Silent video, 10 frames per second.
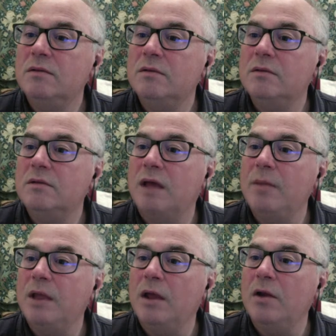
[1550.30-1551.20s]

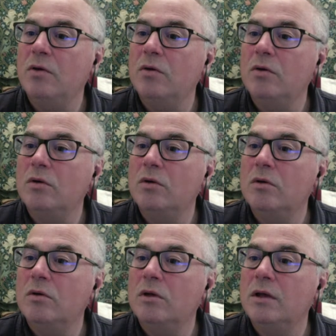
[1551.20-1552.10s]
Damiano.
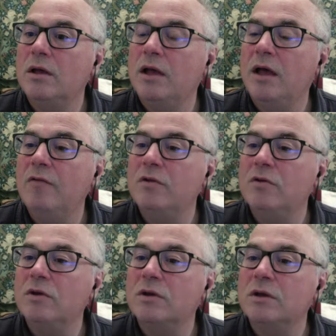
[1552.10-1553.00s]
Have a
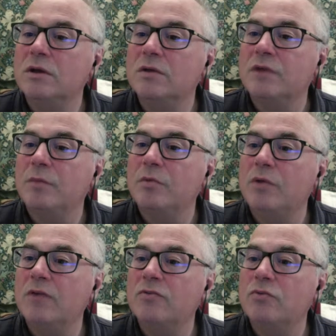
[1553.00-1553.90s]
look, example
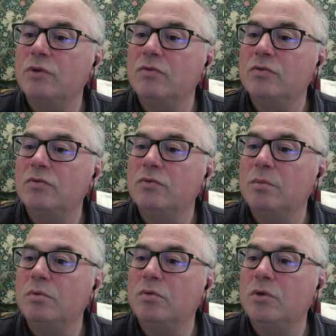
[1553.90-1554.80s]
X22
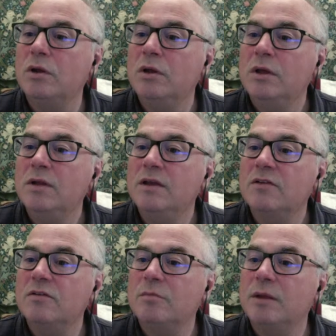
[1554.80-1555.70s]
report. They
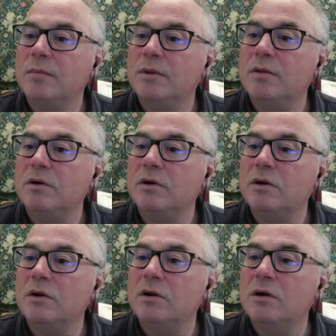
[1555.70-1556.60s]
explain, but there
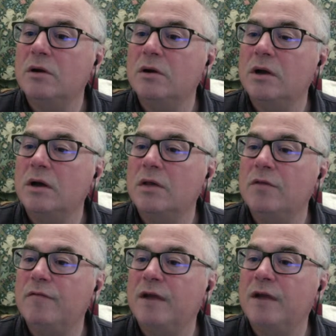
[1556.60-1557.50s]
are other
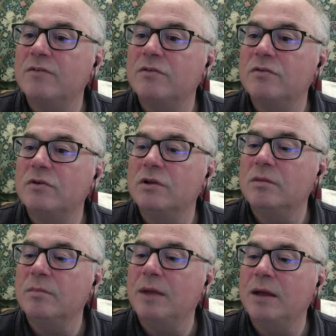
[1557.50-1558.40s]
facts concerning the
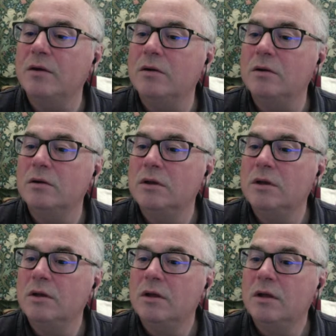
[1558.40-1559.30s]
matter.
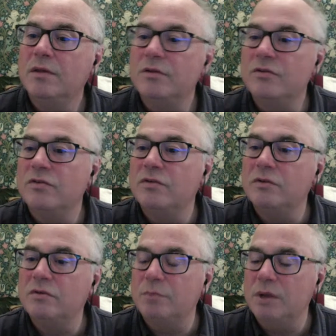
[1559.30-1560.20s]
I think she's
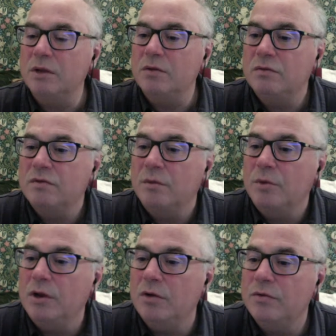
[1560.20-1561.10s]
speaking to
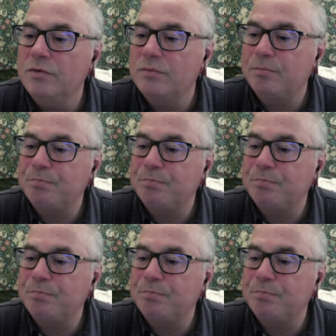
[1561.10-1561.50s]
someone else.